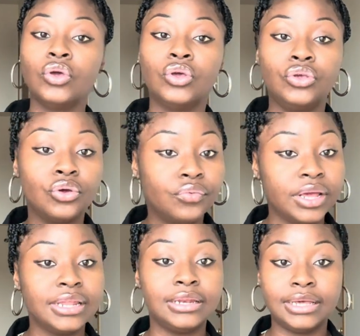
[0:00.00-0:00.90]
you
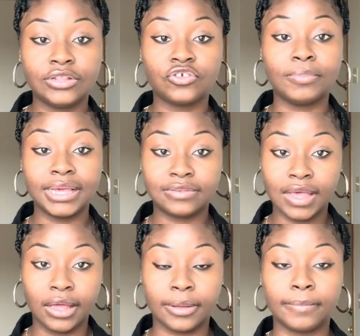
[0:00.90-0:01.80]
really need to make
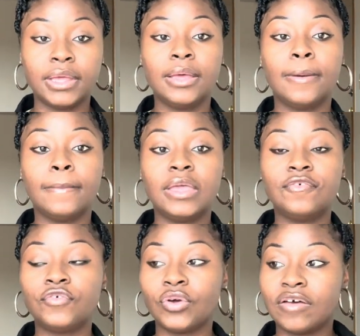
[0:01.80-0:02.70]
time.
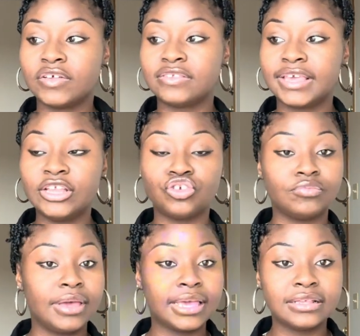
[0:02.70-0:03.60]
If you have a schedule,
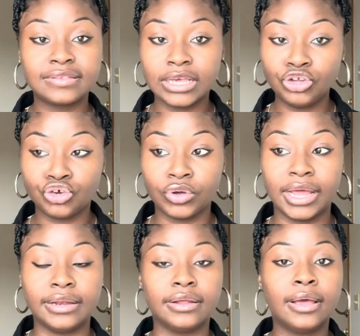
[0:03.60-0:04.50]
make a schedule
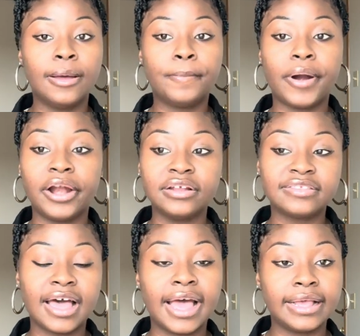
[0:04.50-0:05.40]
and
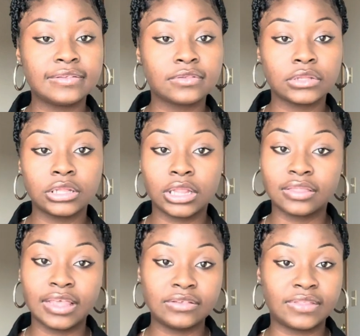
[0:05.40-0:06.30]
prioritize the
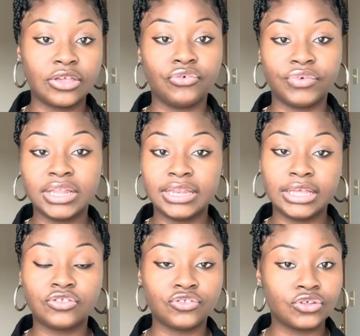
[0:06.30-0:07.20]
things that you really
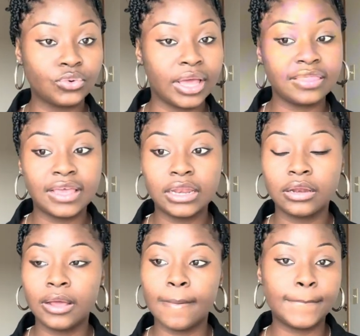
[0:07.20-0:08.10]
need to do, and then
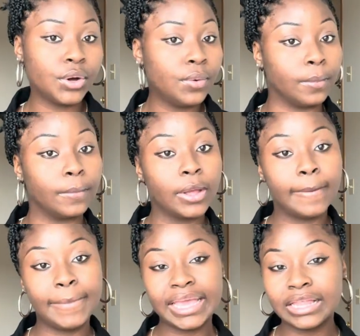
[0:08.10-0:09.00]
boom,
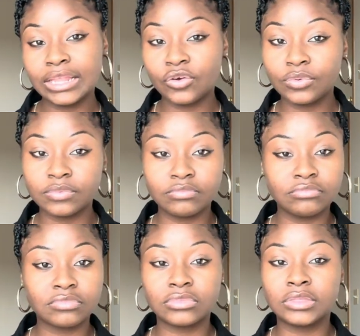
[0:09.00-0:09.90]
make a little
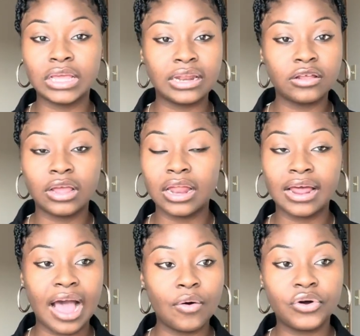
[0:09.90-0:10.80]
an
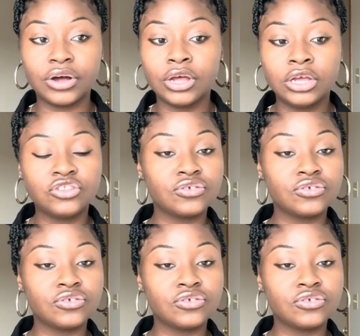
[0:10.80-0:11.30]
hour to